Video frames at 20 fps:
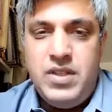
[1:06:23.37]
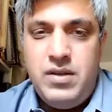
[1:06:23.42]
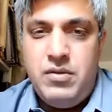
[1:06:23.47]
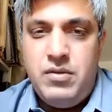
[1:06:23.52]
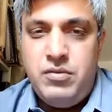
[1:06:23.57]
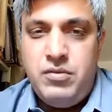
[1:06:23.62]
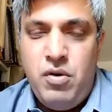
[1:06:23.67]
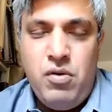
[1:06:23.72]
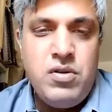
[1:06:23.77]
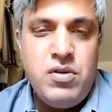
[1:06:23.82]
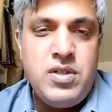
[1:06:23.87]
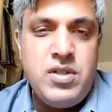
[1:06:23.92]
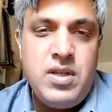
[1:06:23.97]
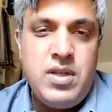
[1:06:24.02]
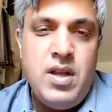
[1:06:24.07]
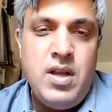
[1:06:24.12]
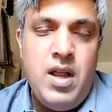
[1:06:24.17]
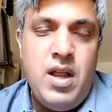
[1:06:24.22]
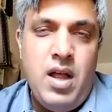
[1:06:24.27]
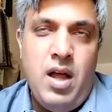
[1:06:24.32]
roles
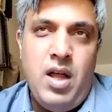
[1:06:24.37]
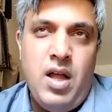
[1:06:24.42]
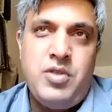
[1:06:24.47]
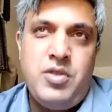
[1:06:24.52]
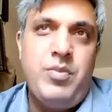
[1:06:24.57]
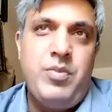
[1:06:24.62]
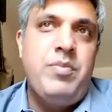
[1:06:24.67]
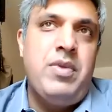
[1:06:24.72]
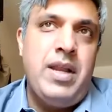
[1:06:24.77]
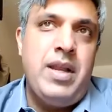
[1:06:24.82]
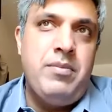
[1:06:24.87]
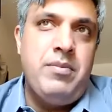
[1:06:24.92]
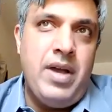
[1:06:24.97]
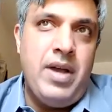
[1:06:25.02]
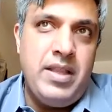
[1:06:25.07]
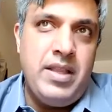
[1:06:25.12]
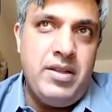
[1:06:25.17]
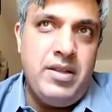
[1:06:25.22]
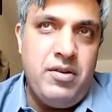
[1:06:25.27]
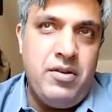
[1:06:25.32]
to be played
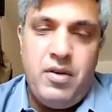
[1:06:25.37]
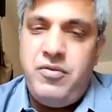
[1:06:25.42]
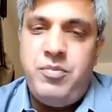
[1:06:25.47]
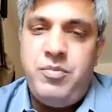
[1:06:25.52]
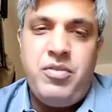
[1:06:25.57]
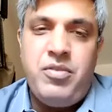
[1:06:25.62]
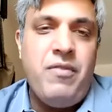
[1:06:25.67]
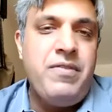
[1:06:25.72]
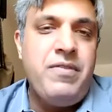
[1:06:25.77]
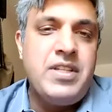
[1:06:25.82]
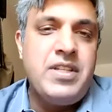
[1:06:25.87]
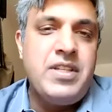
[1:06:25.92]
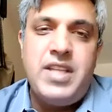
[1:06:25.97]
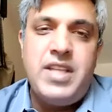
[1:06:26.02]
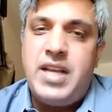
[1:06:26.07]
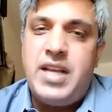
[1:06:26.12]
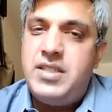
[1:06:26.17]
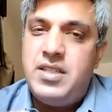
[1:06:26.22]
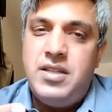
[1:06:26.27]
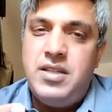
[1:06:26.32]
by the not-for-profit
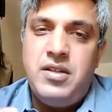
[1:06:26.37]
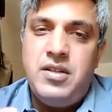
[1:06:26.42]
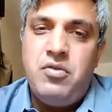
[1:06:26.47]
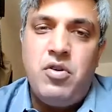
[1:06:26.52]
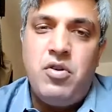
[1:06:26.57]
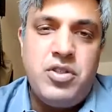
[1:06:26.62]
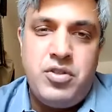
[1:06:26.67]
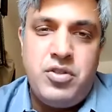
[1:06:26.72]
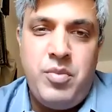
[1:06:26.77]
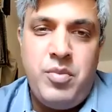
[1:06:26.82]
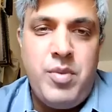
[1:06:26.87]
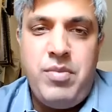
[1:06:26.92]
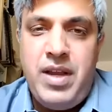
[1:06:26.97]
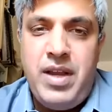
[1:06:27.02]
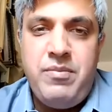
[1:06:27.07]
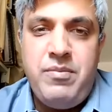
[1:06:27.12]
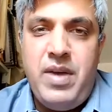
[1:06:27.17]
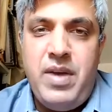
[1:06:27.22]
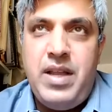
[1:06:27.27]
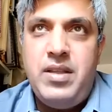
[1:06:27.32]
sector, roles to be
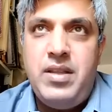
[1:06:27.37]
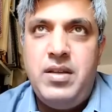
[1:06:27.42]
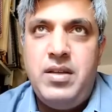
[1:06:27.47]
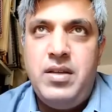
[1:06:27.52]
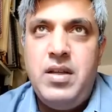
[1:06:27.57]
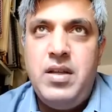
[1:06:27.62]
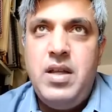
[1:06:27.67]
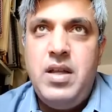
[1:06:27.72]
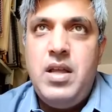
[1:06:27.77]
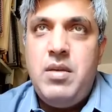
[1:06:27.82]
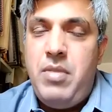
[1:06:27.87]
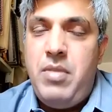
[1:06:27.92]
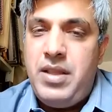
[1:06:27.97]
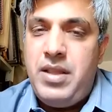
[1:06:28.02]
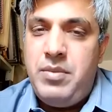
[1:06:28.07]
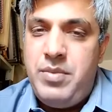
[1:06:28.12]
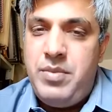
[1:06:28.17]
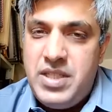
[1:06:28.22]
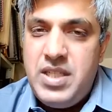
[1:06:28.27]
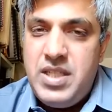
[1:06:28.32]
played by the
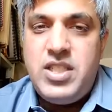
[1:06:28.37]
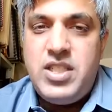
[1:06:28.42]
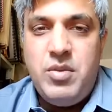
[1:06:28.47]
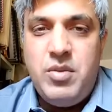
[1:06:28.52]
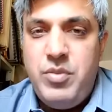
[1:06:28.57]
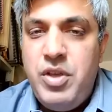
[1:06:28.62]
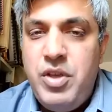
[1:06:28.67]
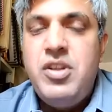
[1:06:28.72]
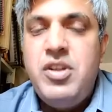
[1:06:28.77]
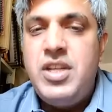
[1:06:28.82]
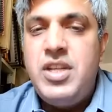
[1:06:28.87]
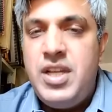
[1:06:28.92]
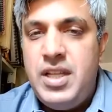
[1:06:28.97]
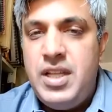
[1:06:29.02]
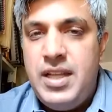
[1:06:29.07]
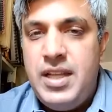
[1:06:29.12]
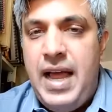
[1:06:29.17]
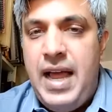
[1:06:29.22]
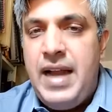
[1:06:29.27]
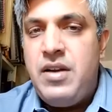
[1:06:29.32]
business community
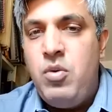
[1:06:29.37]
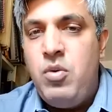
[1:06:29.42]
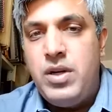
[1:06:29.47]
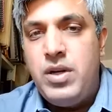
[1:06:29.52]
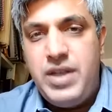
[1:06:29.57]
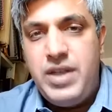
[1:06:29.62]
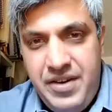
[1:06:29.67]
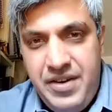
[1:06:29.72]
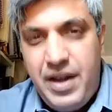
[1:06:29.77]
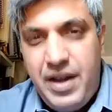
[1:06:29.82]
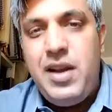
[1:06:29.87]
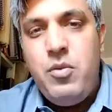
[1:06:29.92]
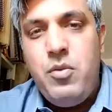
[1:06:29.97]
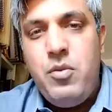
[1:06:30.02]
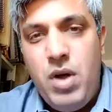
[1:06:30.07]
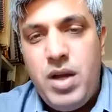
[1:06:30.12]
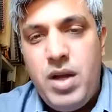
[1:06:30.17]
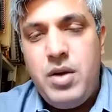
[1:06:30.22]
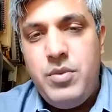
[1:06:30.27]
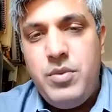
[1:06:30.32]
in that, who are directly
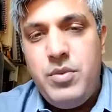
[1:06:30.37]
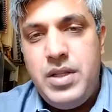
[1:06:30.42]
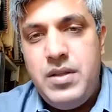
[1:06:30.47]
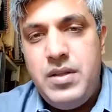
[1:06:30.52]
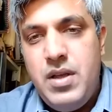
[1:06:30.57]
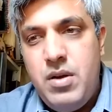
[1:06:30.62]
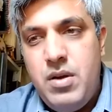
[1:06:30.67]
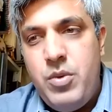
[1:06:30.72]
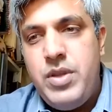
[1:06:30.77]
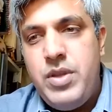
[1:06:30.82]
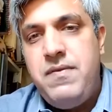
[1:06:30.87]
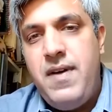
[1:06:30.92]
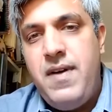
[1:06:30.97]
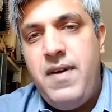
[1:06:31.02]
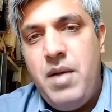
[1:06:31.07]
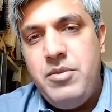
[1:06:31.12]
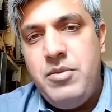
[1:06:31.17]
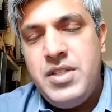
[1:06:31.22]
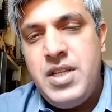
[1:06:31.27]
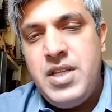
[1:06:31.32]
working with
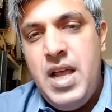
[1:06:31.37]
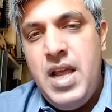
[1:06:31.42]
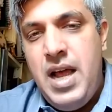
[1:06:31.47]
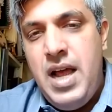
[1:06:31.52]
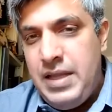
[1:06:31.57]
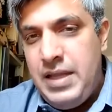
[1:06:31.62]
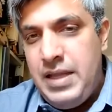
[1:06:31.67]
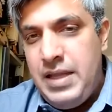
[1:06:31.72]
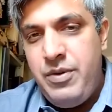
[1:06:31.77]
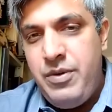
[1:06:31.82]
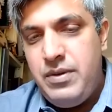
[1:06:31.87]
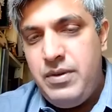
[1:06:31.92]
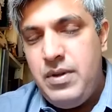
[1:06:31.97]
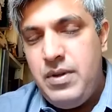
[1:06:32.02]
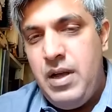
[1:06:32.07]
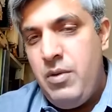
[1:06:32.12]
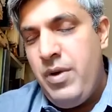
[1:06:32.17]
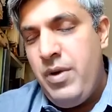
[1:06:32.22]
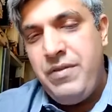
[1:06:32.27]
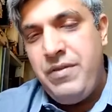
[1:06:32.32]
farmers. I think
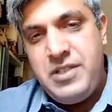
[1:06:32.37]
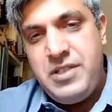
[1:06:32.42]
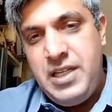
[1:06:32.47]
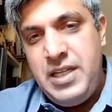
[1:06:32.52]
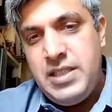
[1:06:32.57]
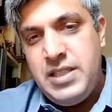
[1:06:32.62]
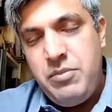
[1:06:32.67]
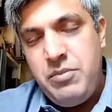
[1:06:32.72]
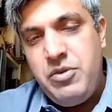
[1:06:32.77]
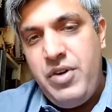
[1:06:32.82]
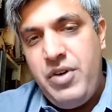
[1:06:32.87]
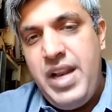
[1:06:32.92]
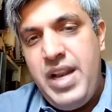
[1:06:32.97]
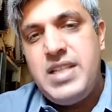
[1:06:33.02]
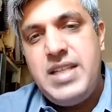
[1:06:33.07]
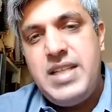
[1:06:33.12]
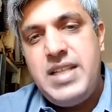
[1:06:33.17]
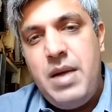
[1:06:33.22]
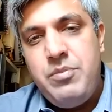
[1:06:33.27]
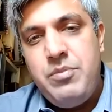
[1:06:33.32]
we've seen some great
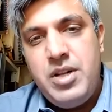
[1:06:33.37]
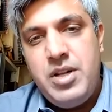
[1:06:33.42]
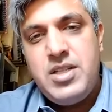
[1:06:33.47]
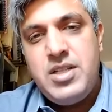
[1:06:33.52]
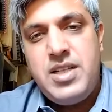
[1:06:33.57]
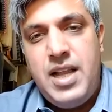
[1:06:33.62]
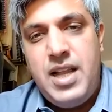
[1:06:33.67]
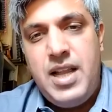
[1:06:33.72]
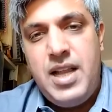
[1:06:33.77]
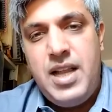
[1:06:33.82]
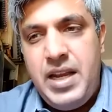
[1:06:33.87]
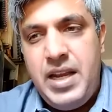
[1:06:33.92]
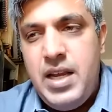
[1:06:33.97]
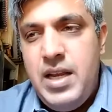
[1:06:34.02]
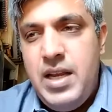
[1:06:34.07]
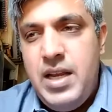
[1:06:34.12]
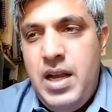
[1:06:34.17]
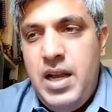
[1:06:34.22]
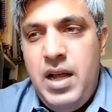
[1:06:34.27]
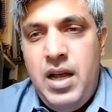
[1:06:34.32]
examples like,
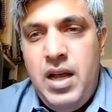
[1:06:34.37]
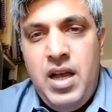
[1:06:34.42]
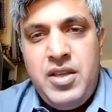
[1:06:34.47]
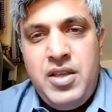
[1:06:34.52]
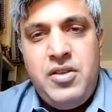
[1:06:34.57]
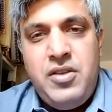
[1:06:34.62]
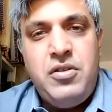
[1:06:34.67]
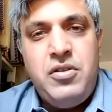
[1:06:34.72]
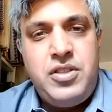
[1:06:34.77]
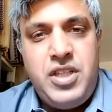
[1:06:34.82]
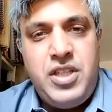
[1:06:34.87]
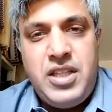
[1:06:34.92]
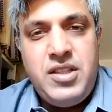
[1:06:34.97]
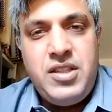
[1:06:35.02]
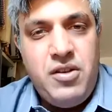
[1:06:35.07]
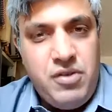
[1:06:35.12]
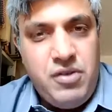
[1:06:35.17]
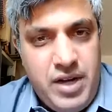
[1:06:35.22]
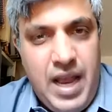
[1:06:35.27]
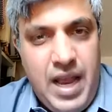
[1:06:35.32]
you know,
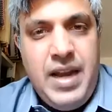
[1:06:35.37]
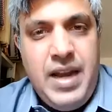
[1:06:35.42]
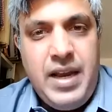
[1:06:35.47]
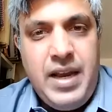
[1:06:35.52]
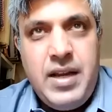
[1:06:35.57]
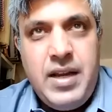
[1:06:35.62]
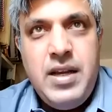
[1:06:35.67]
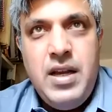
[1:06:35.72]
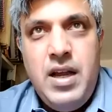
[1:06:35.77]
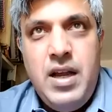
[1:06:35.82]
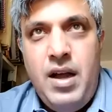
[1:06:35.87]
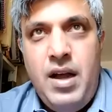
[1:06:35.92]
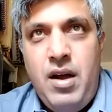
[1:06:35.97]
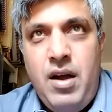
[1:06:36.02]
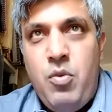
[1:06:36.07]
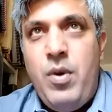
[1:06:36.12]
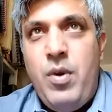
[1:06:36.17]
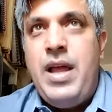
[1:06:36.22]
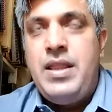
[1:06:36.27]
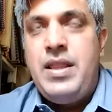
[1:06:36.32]
Chetna Organic,
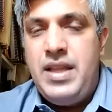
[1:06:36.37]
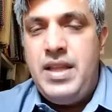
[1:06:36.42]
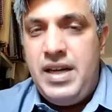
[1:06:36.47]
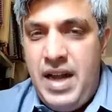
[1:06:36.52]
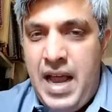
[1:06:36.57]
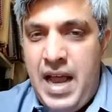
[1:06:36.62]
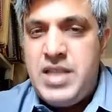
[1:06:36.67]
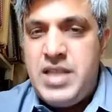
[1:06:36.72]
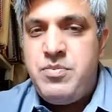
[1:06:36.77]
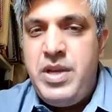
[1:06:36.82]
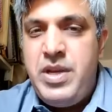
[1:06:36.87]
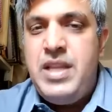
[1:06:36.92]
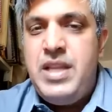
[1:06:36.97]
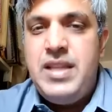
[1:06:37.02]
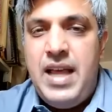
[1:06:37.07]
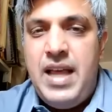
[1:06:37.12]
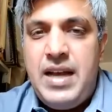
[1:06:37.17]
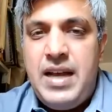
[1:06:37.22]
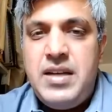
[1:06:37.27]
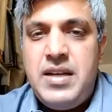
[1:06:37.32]
where there has
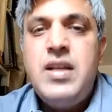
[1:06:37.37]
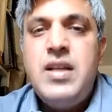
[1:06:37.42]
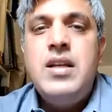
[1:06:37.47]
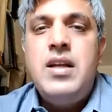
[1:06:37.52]
been that